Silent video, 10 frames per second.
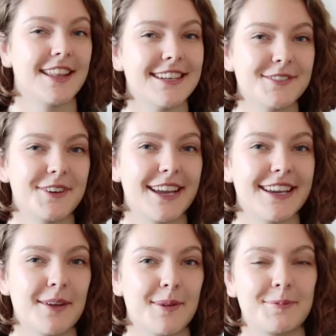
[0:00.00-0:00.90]
So that is why
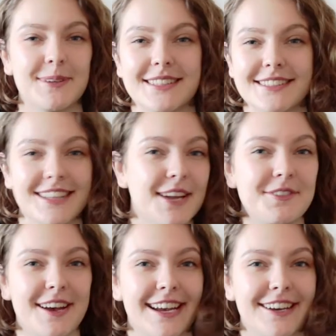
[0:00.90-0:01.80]
I came up with this
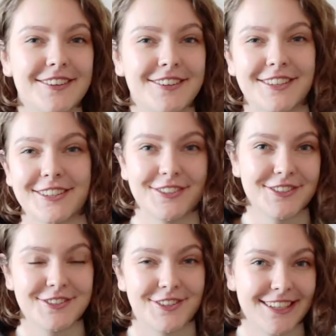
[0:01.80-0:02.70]
life hack or
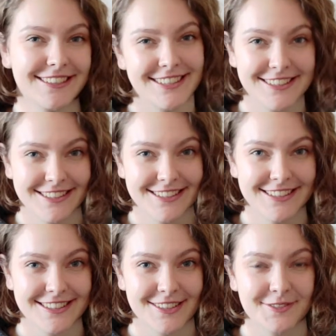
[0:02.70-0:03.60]
Notion organization
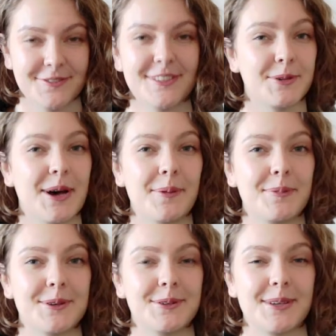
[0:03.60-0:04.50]
system, which will
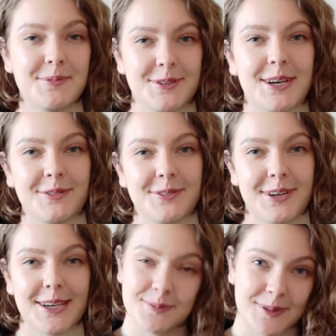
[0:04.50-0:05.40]
help you keep track of
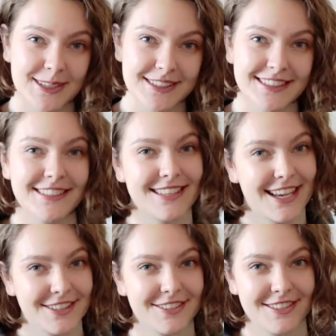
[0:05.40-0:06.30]
your experiences
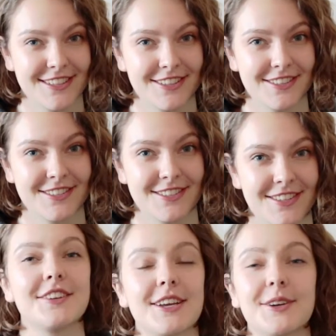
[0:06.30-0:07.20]
and your
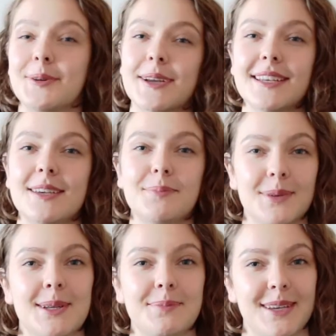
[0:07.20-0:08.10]
skills so you can quickly
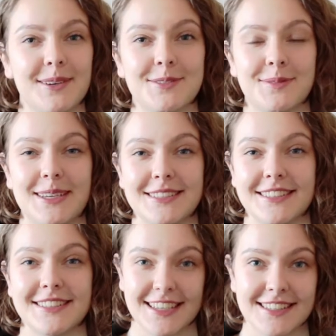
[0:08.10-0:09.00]
pull up the
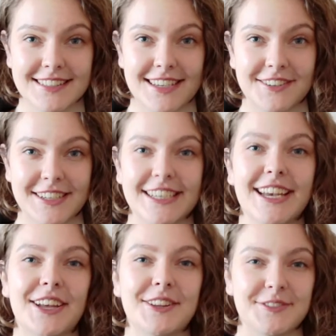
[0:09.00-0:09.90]
information necessary
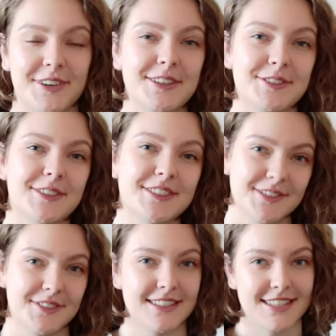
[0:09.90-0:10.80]
to write your
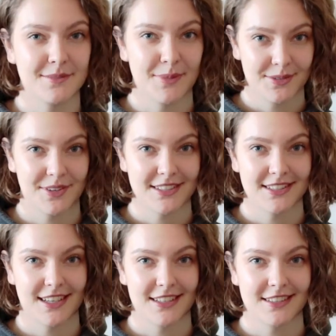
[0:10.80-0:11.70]
CVs and
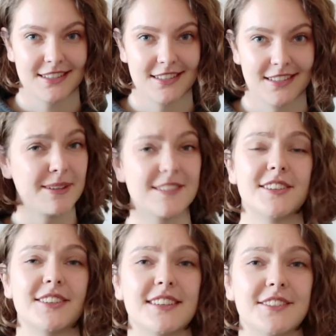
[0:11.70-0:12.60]
motivation letters. And please
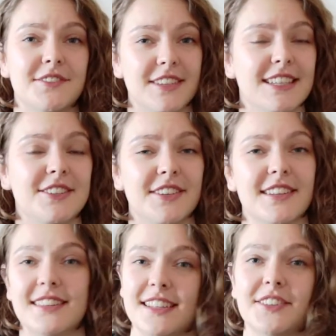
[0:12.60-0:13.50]
know that you really do
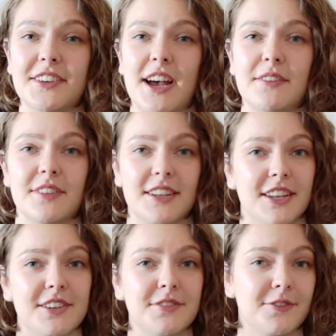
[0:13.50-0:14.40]
not need to have a
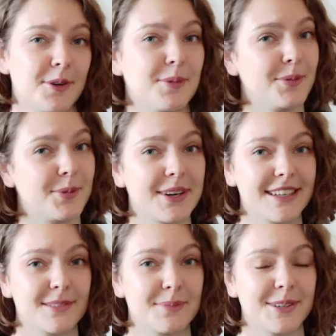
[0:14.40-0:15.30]
lot of formal work
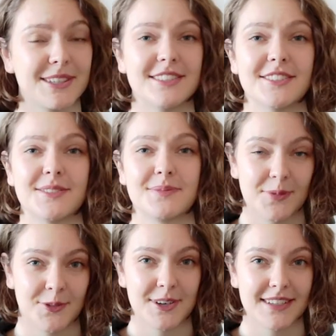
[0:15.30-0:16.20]
experience
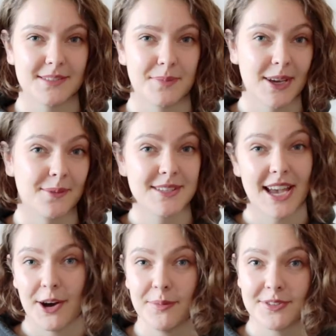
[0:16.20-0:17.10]
before this becomes
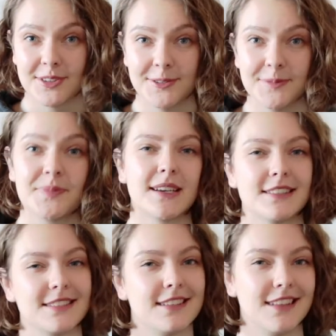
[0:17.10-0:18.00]
helpful,
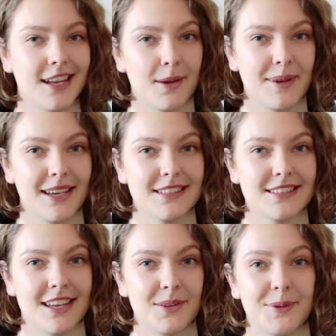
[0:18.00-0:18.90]
because it's a
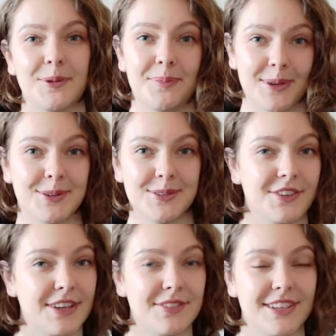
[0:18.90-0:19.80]
database that will build.
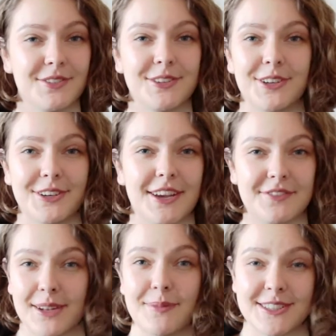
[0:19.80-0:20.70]
So even if you don't
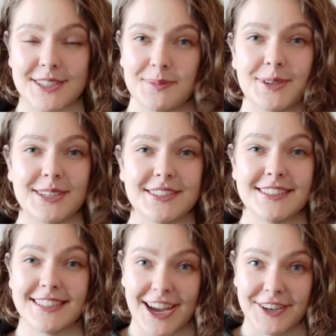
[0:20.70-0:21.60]
have that much
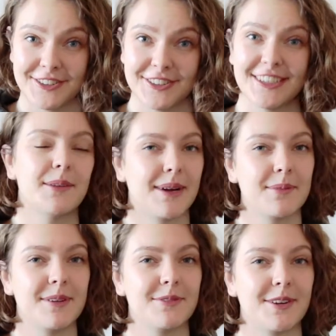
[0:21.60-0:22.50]
experience now, it
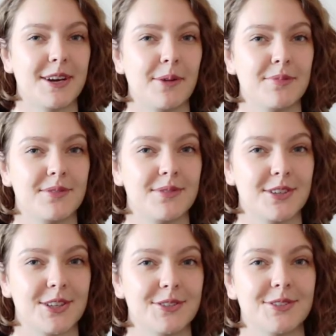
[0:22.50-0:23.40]
might be very helpful
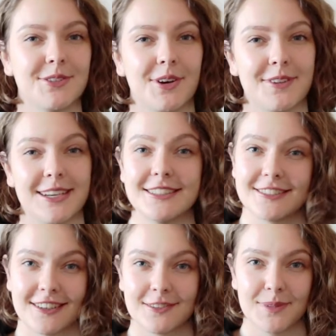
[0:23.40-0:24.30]
for you to already
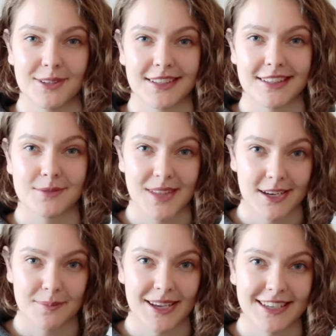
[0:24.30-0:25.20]
start building this
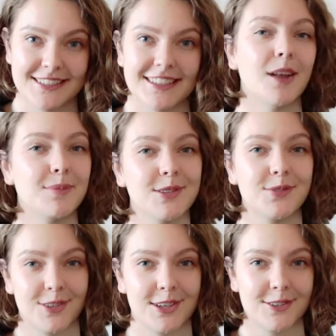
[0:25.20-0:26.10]
database and build
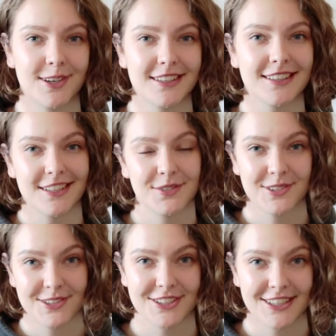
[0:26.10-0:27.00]
further on it in the
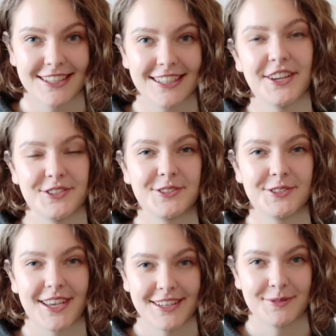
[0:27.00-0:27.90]
future as
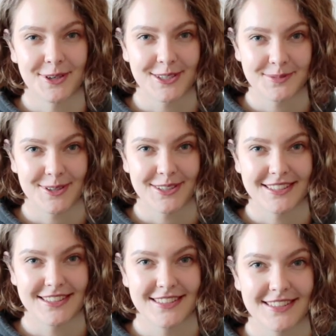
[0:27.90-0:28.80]
you gain more
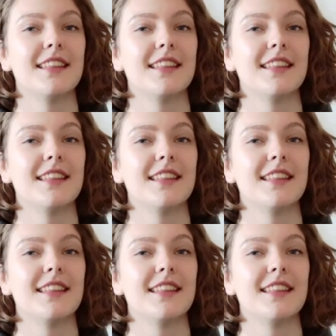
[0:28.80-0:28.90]
experience.